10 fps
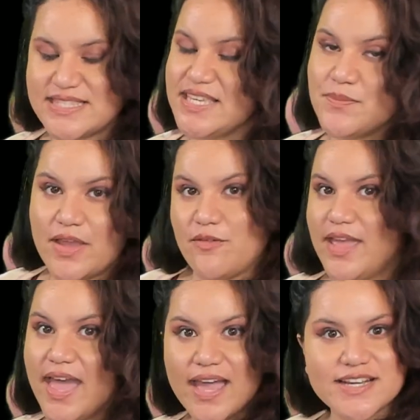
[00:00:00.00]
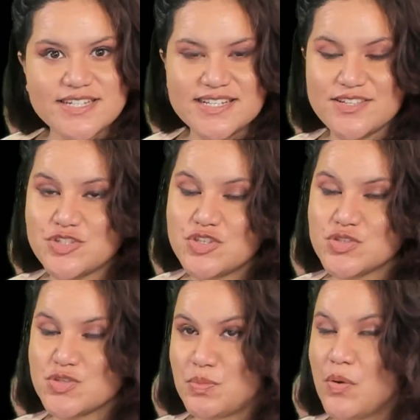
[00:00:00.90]
seeing my reactions. They're so
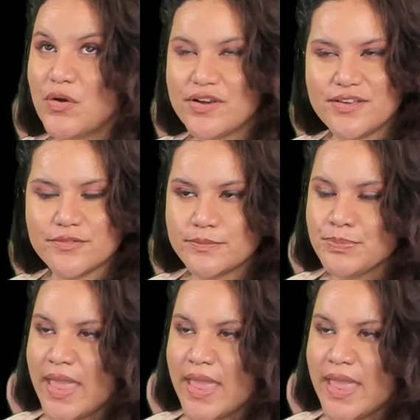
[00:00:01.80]
supportive.